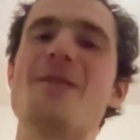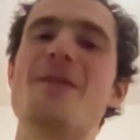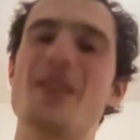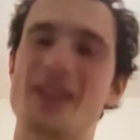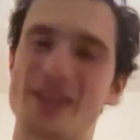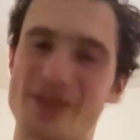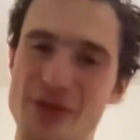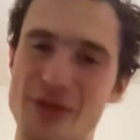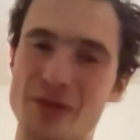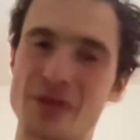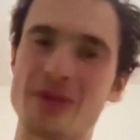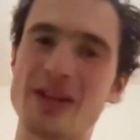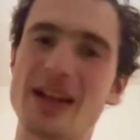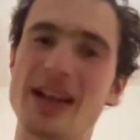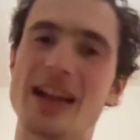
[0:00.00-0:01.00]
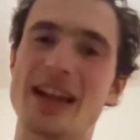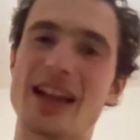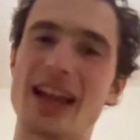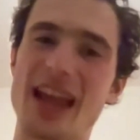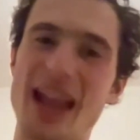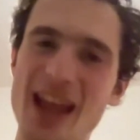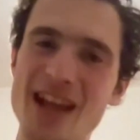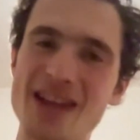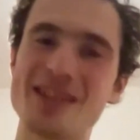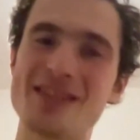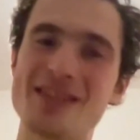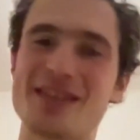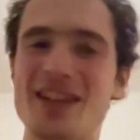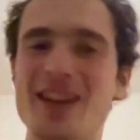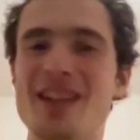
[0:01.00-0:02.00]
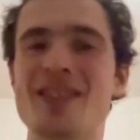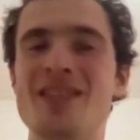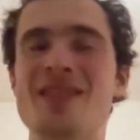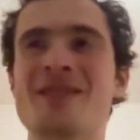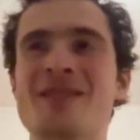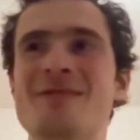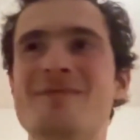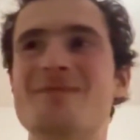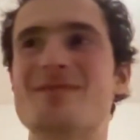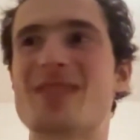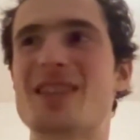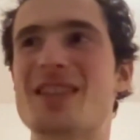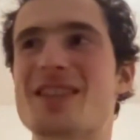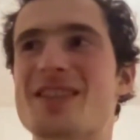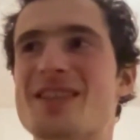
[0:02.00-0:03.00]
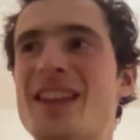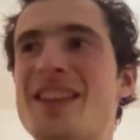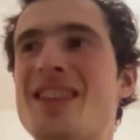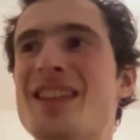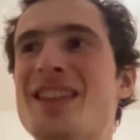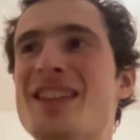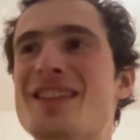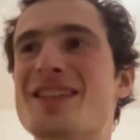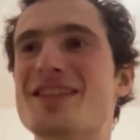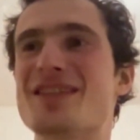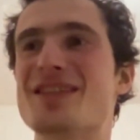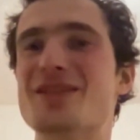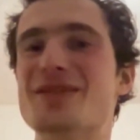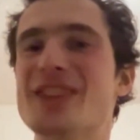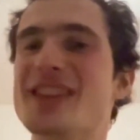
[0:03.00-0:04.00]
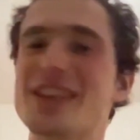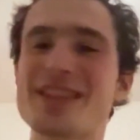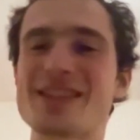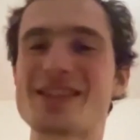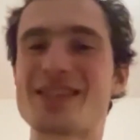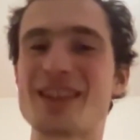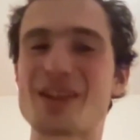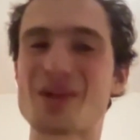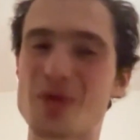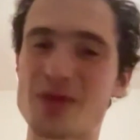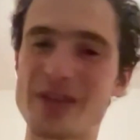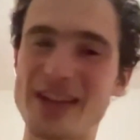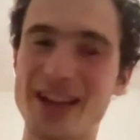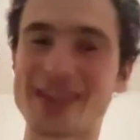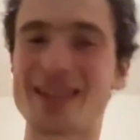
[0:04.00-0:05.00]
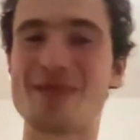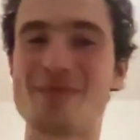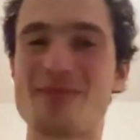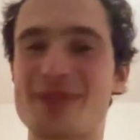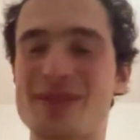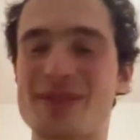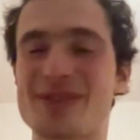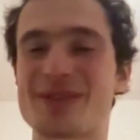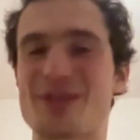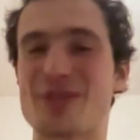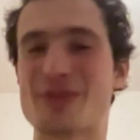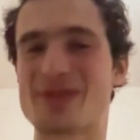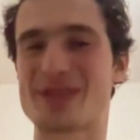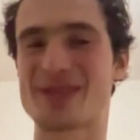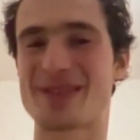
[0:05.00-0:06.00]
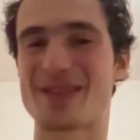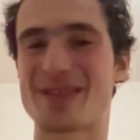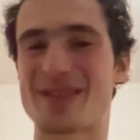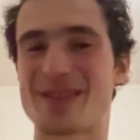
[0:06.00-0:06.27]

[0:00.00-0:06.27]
I think so. And in setting realistic yet ambitious goals.